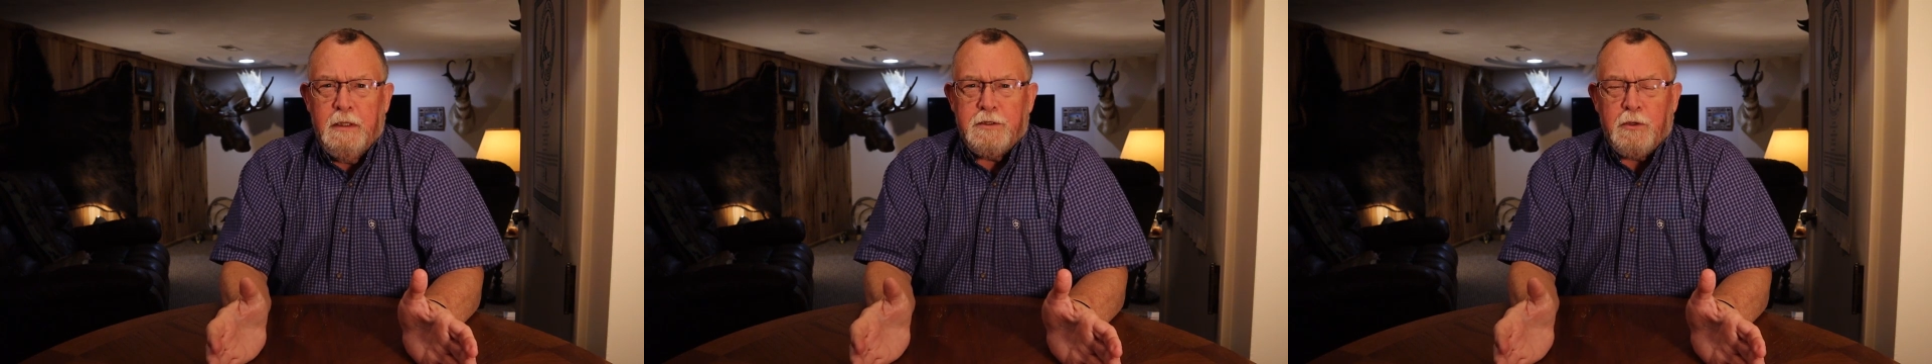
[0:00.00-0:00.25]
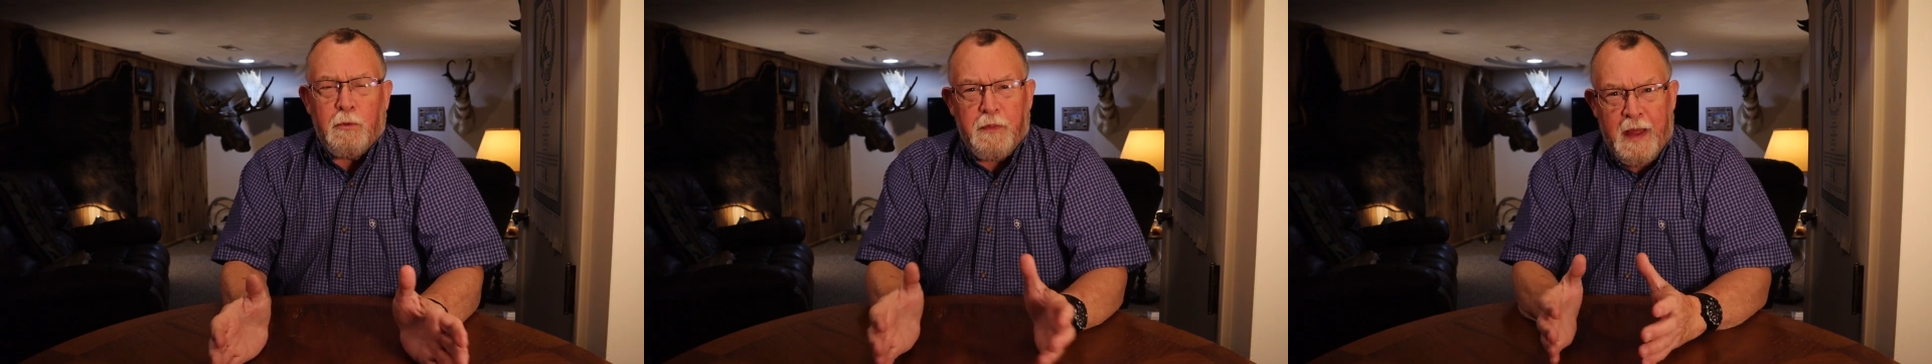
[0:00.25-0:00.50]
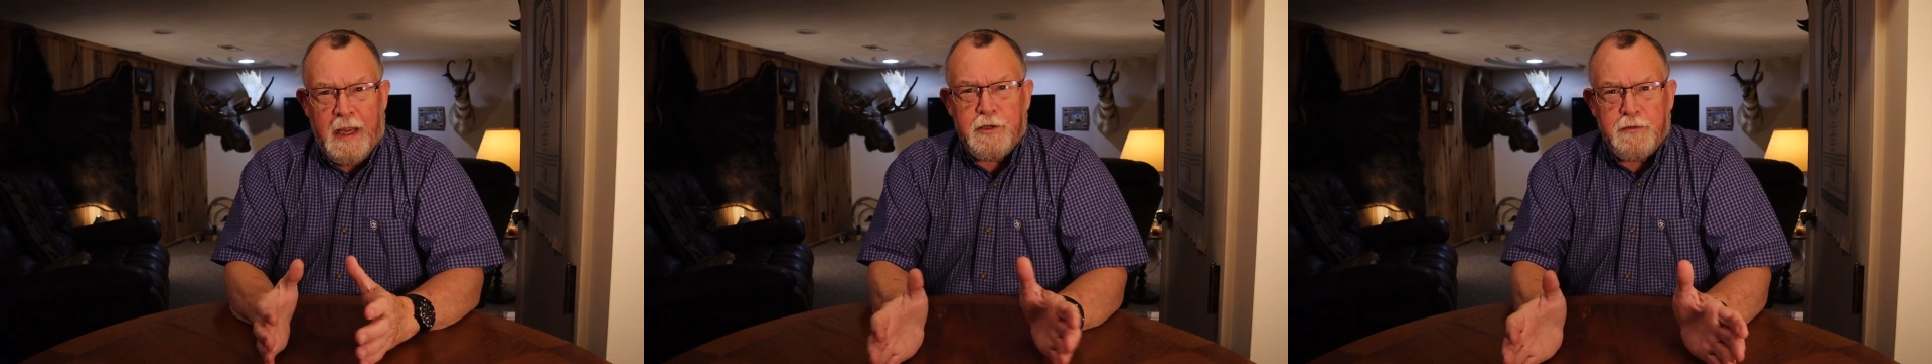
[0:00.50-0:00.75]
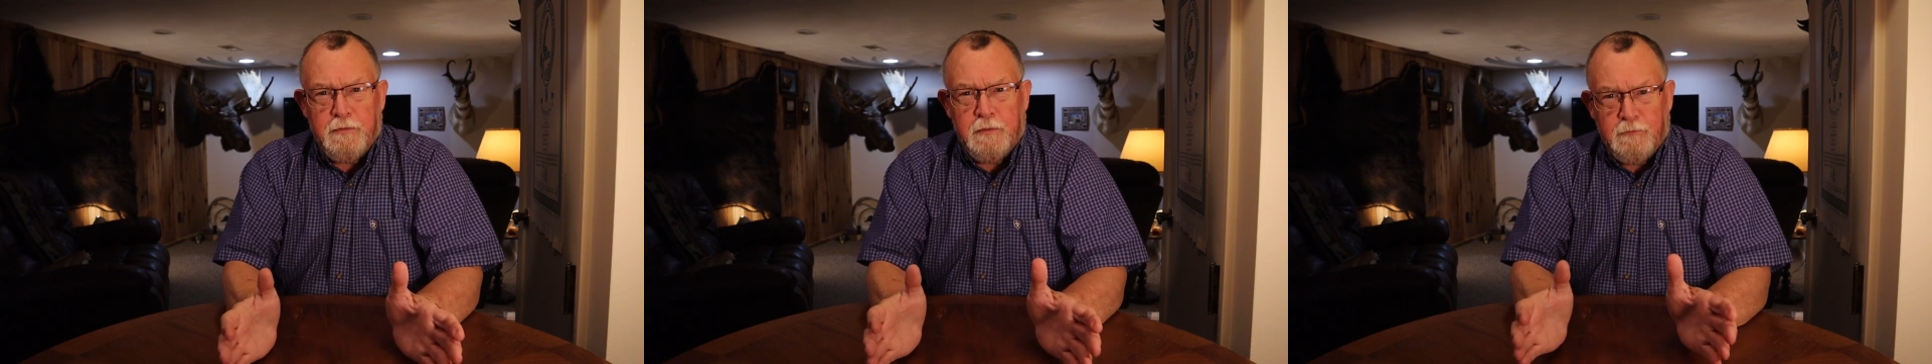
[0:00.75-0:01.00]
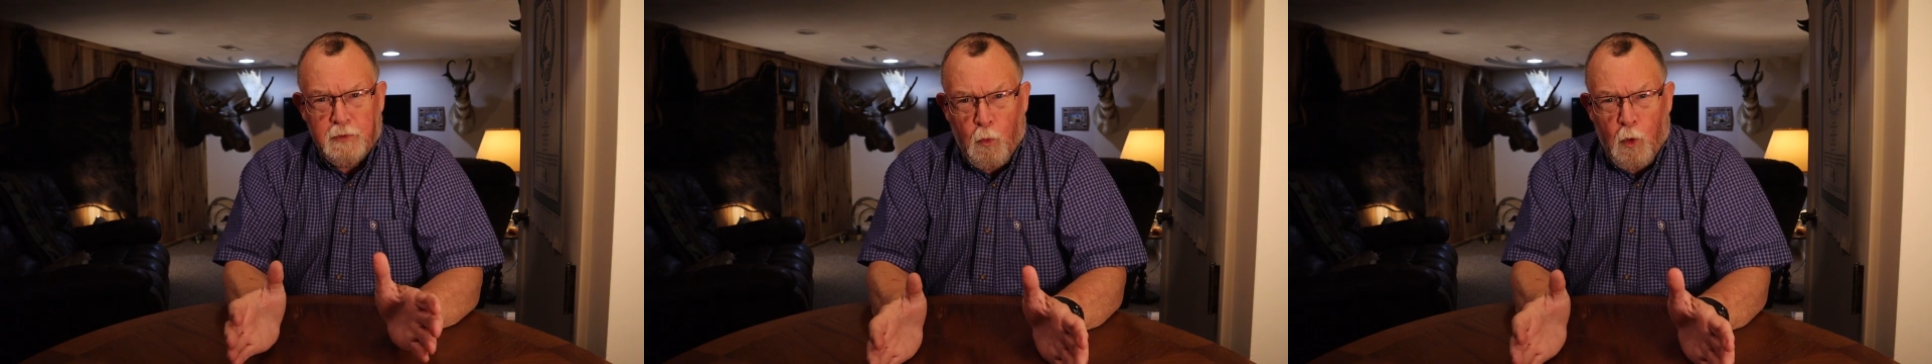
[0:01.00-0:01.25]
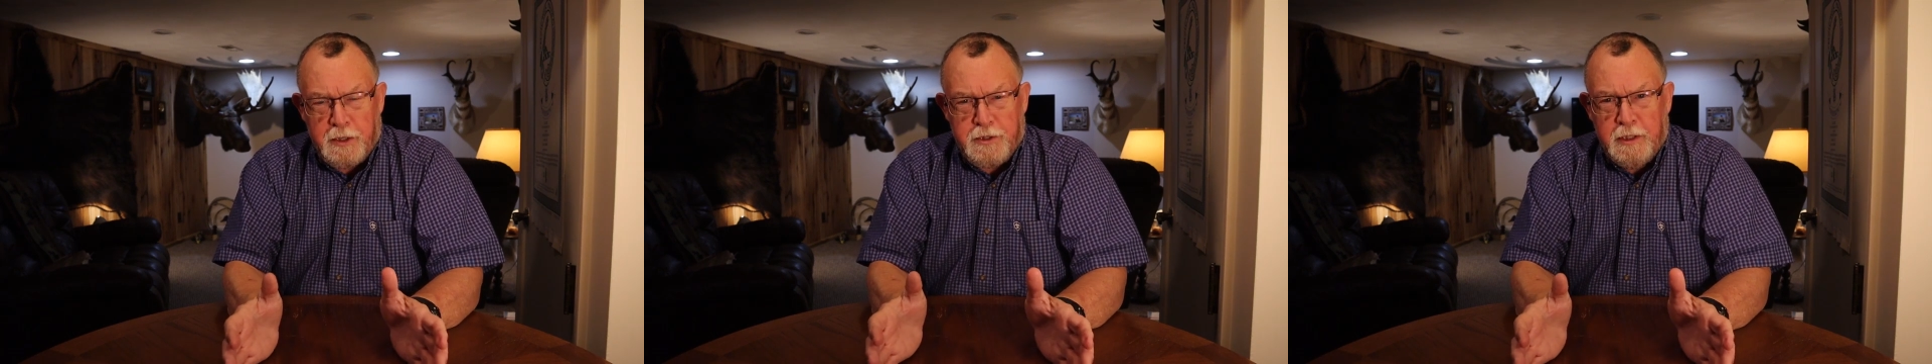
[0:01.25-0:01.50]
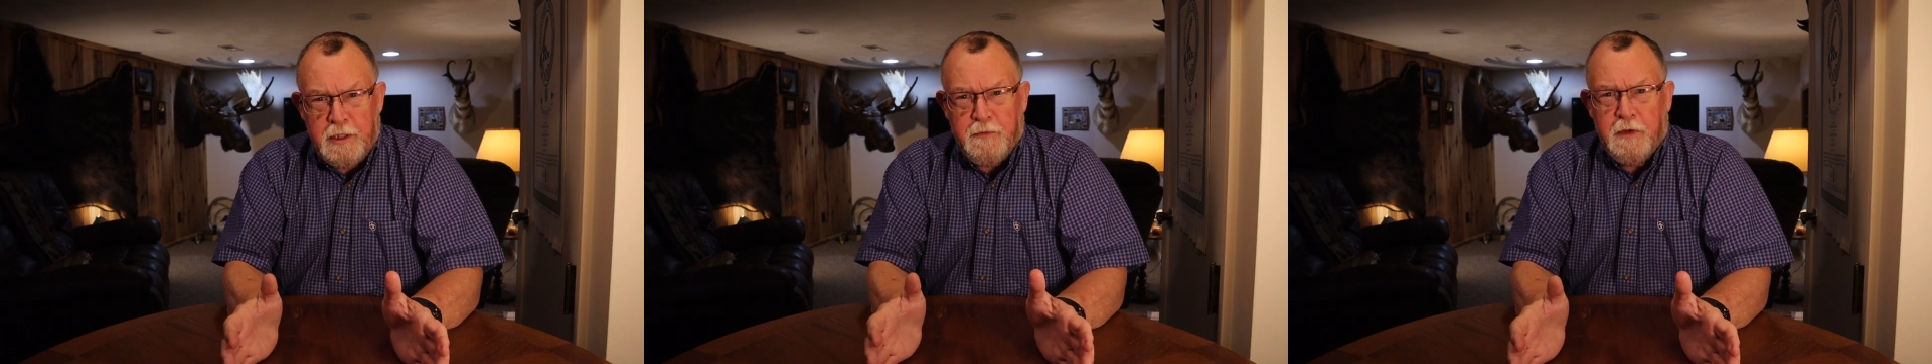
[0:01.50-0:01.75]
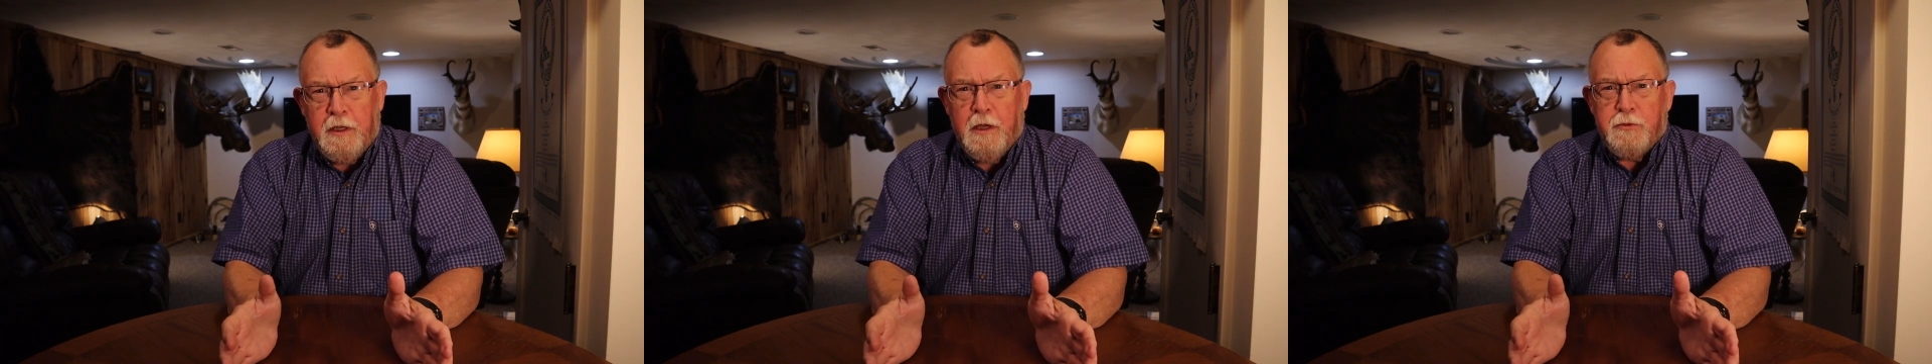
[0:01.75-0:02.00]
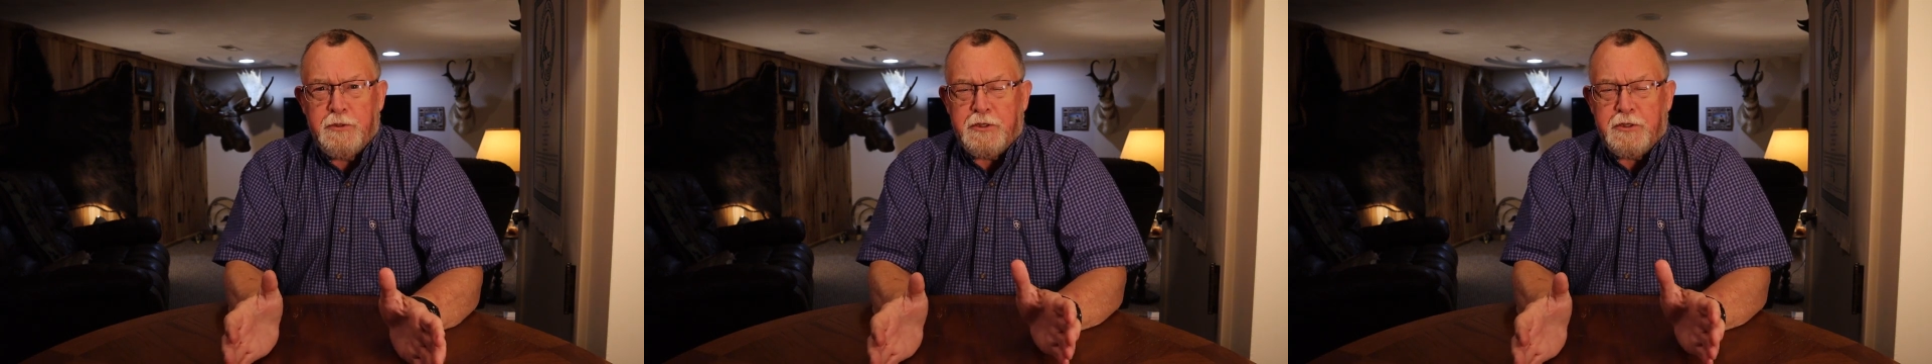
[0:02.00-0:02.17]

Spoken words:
So thanks for watching these videos.